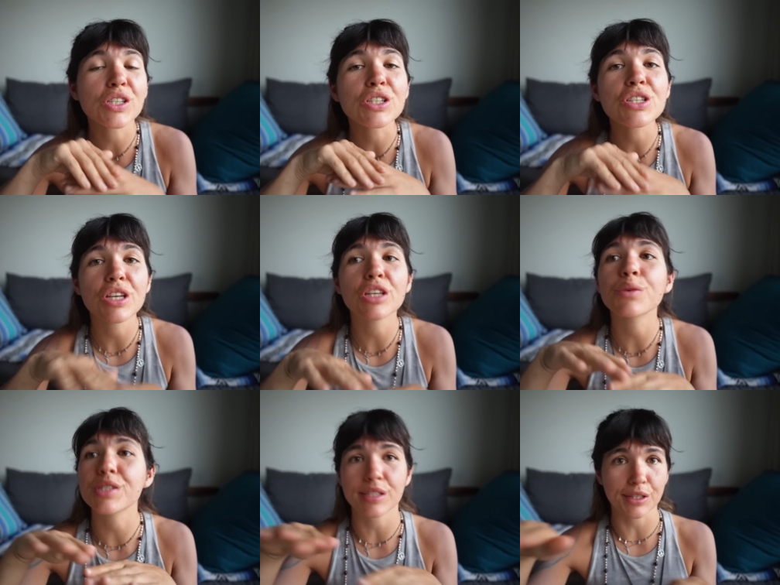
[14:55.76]

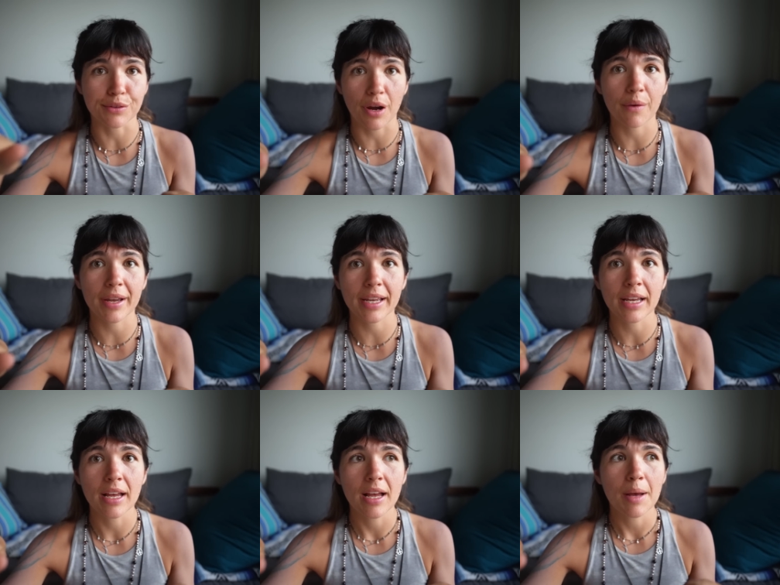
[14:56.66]
continuously
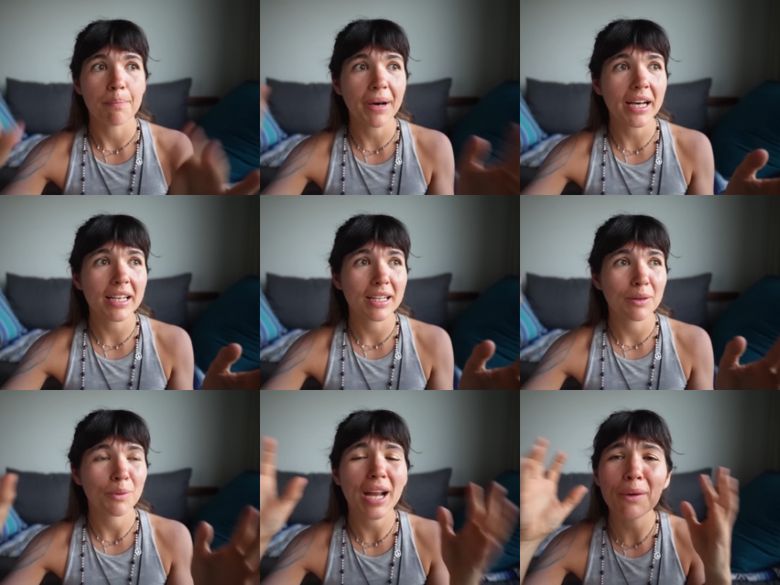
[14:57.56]
growing. But
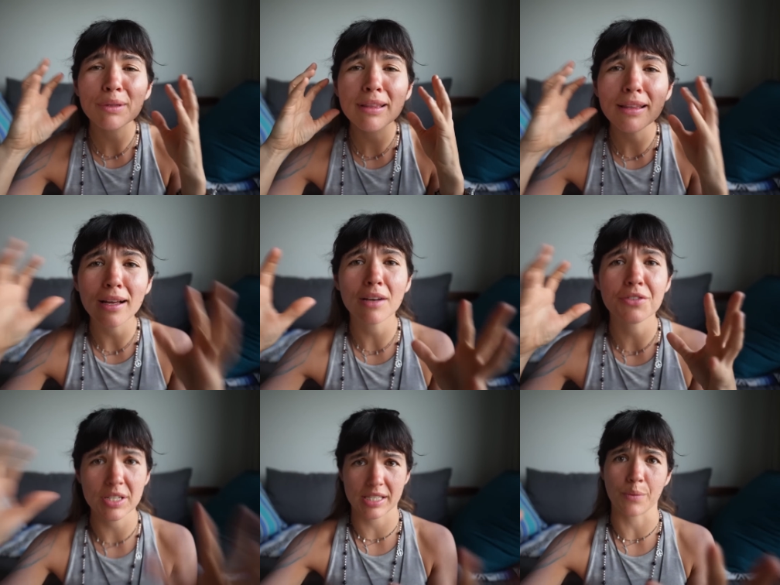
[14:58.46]
what I would love
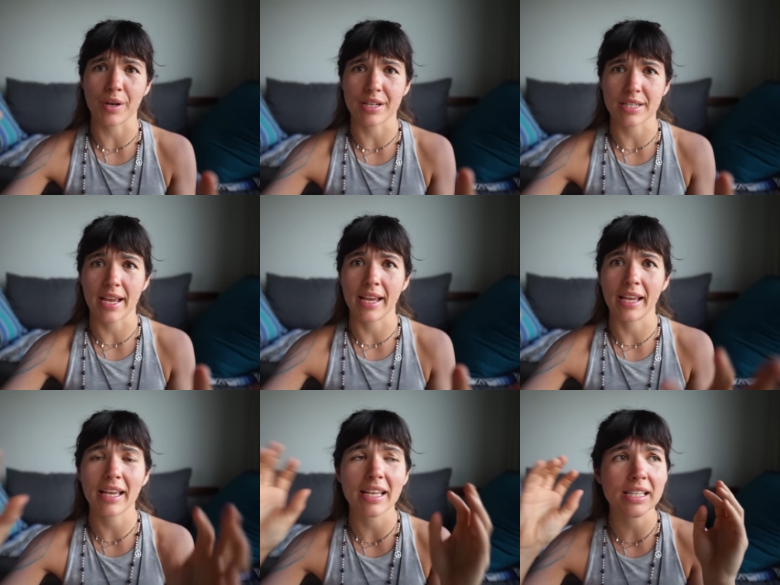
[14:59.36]
to see one
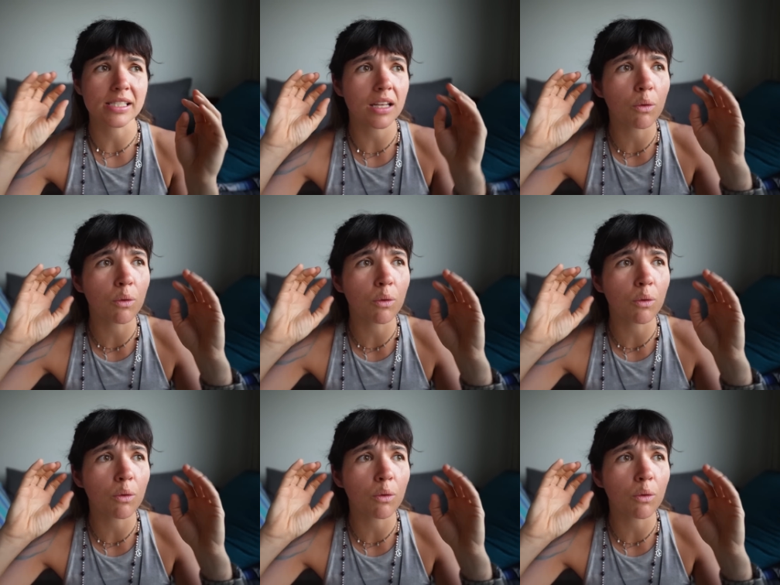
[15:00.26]
day is